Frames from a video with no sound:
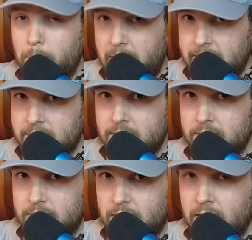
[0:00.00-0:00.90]
But
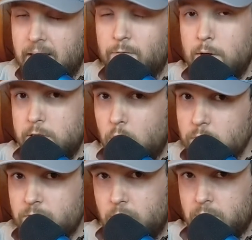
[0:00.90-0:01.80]
if we
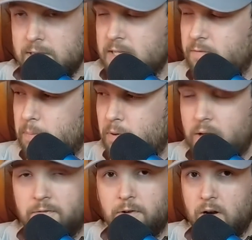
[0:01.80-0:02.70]
don't focus, if we pull
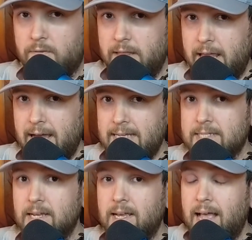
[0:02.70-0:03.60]
our foot off the
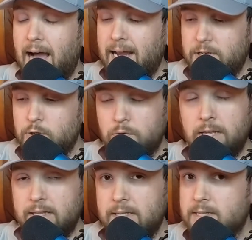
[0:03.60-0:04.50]
gas, I do
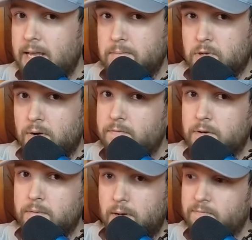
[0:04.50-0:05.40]
think these games are up
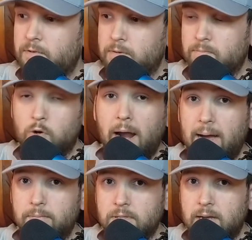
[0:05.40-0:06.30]
for
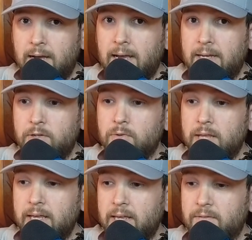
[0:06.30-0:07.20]
grabs. I do
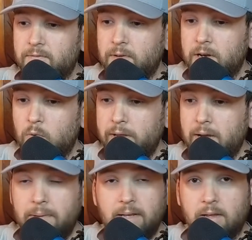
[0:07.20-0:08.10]
think if we
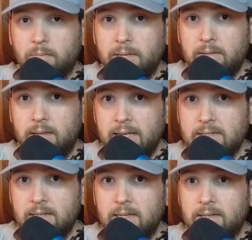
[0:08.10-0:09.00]
come in a little bit
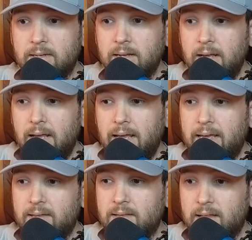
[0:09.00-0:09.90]
lazy and
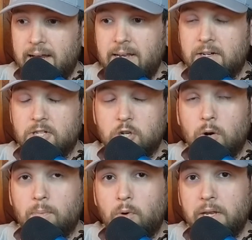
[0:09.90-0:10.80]
the Gladiators show
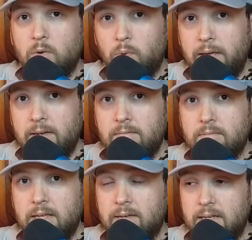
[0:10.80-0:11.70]
up wanting to win,
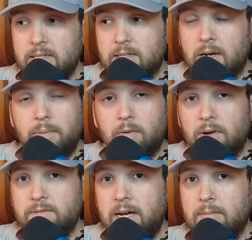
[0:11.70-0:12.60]
that it's going to be a
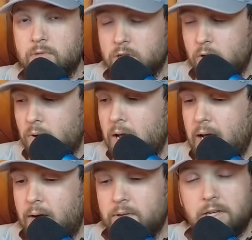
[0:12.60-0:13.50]
rough time. So
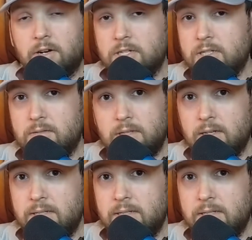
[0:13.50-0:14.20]
I really encourage the